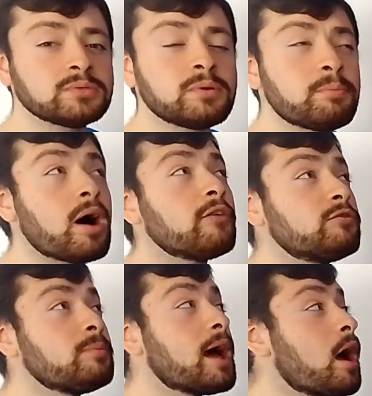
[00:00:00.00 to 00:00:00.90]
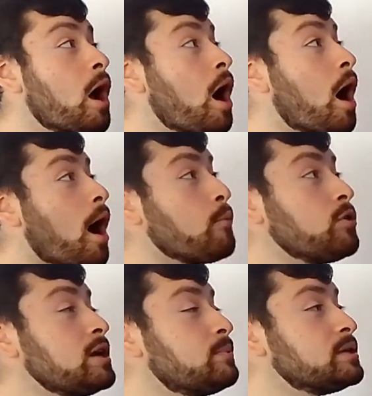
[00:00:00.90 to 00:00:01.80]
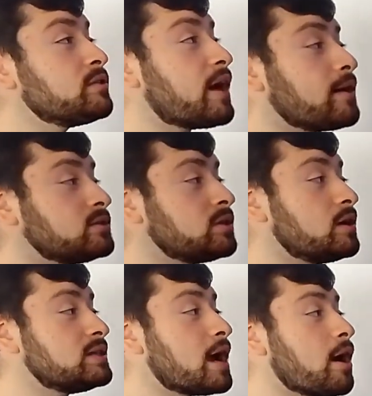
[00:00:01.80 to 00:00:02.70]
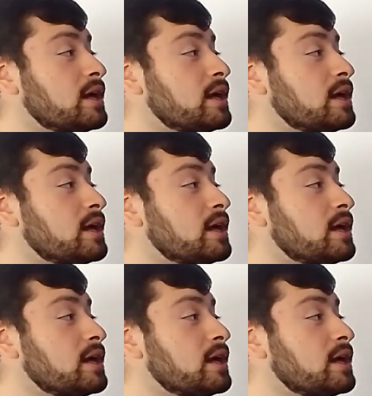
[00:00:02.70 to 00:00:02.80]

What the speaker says: But apart from that, I'm really pleased with how it's turned out.